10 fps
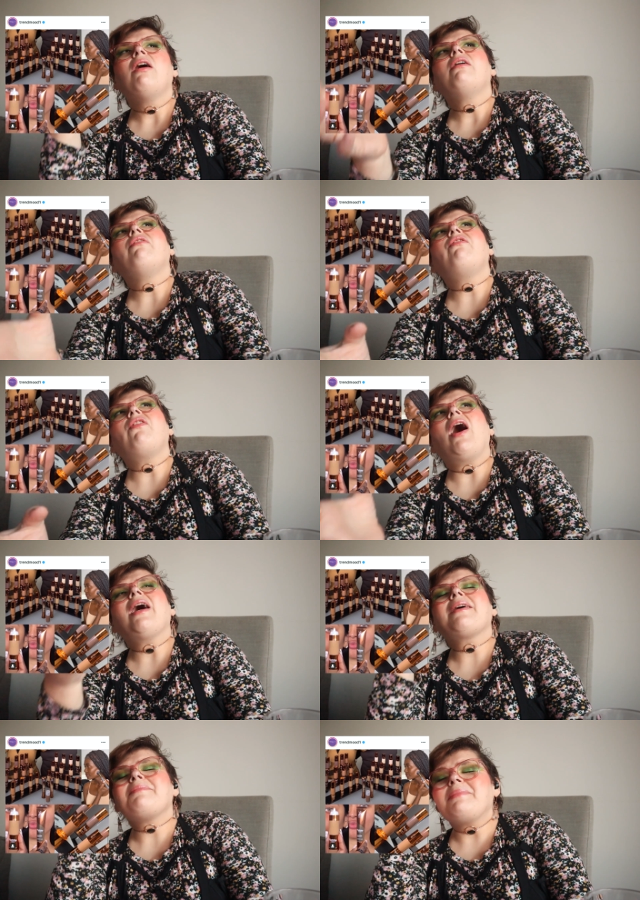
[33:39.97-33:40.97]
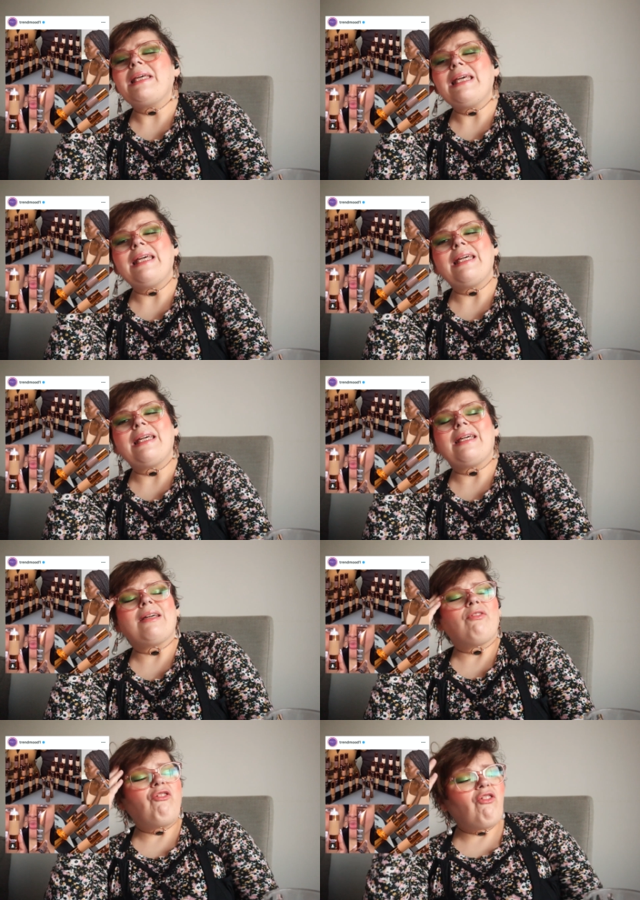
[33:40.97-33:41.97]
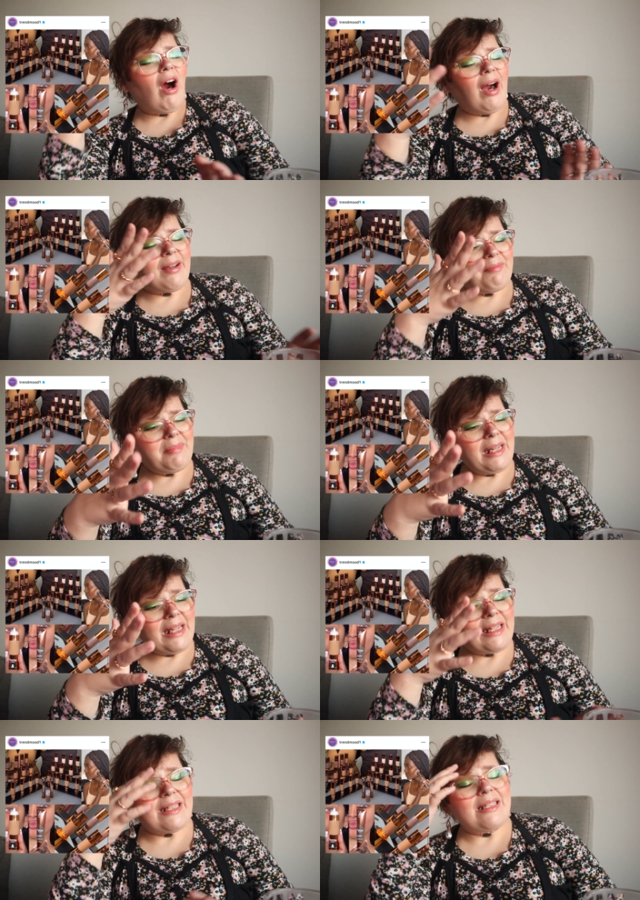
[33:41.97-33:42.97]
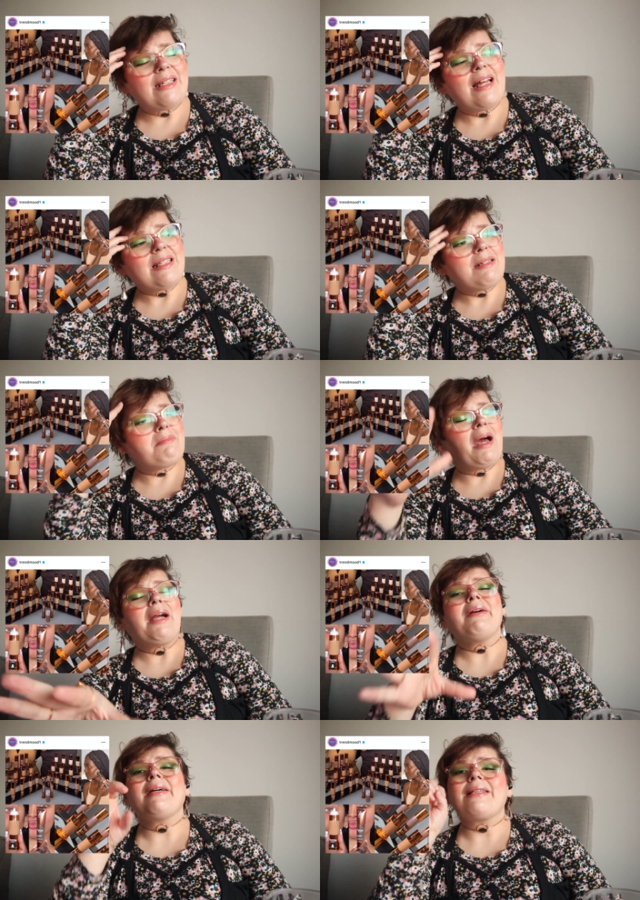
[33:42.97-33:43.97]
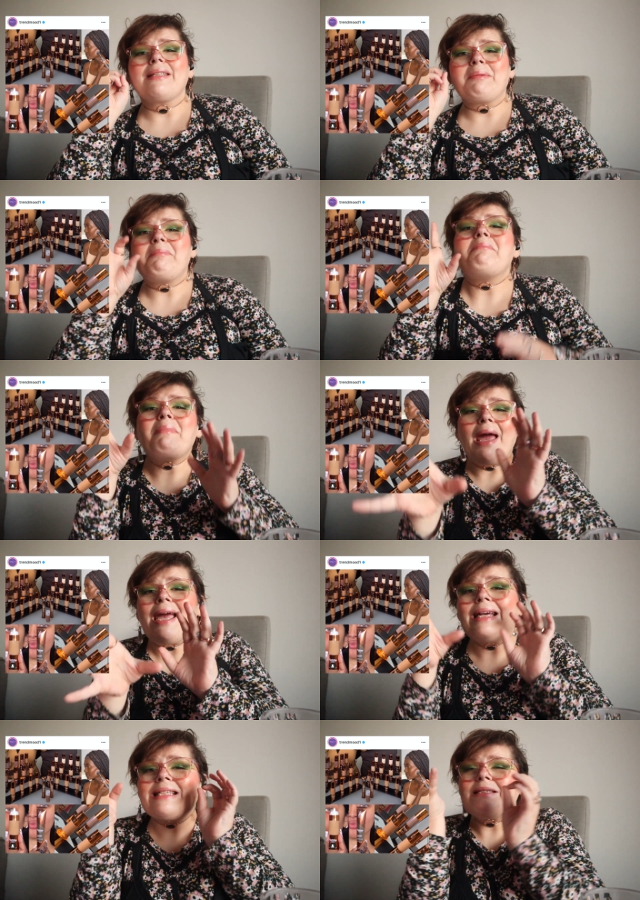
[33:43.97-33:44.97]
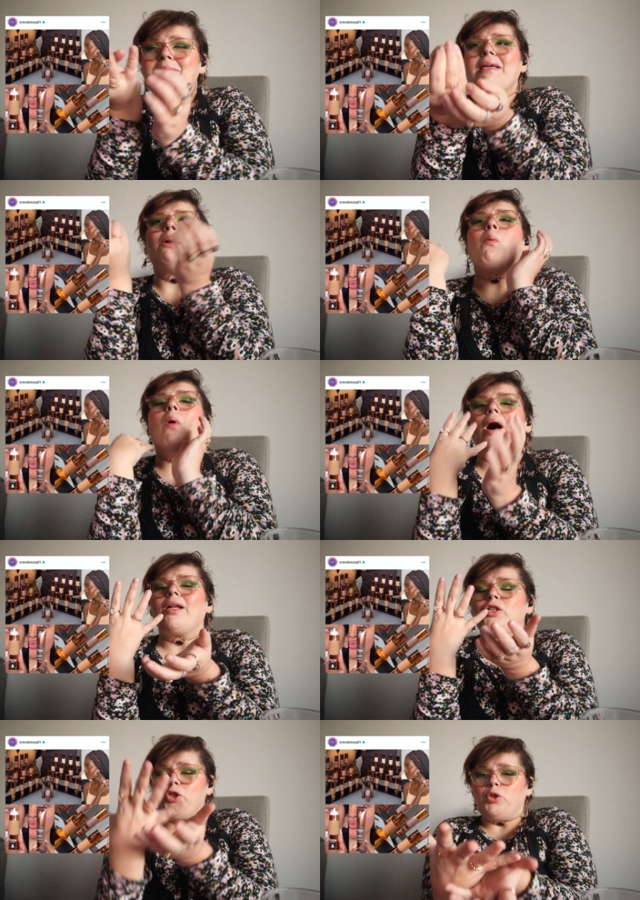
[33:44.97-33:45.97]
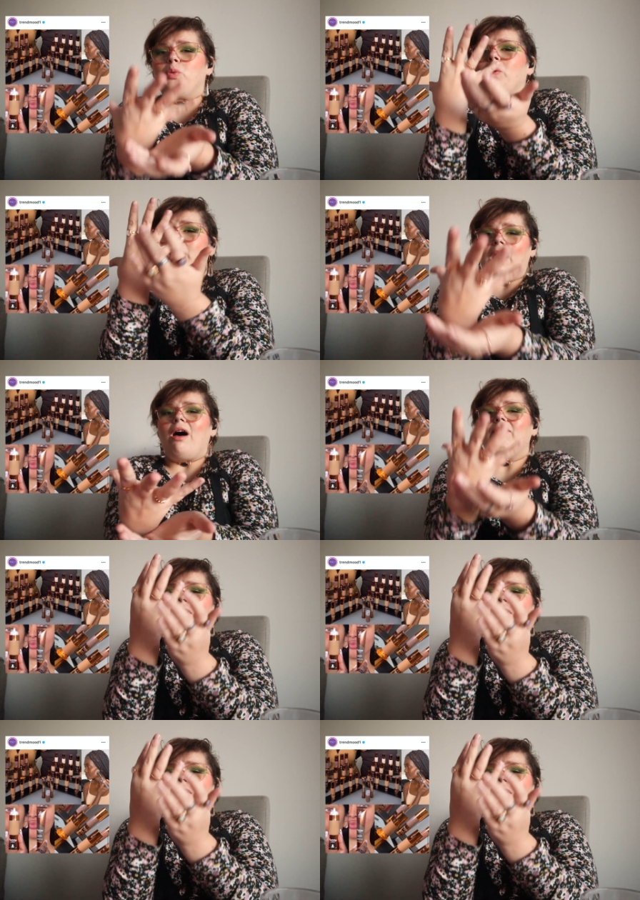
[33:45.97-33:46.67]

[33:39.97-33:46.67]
fuck me, fuck me. Danessa Myricks like makes me want to love